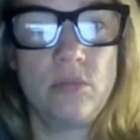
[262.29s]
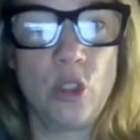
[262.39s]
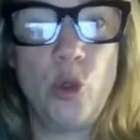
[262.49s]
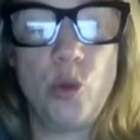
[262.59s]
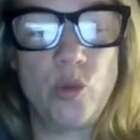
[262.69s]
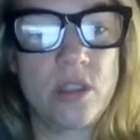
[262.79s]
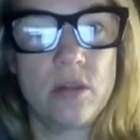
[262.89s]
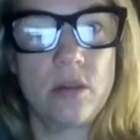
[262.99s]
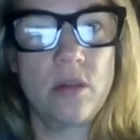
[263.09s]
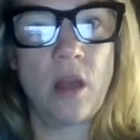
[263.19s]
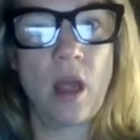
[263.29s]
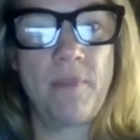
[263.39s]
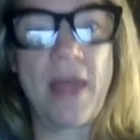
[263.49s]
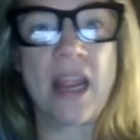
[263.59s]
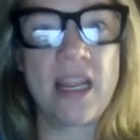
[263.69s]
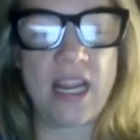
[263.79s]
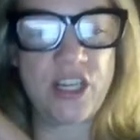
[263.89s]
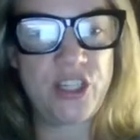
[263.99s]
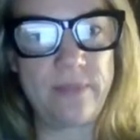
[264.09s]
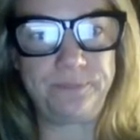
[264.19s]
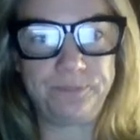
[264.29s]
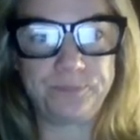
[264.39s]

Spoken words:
lose that connection.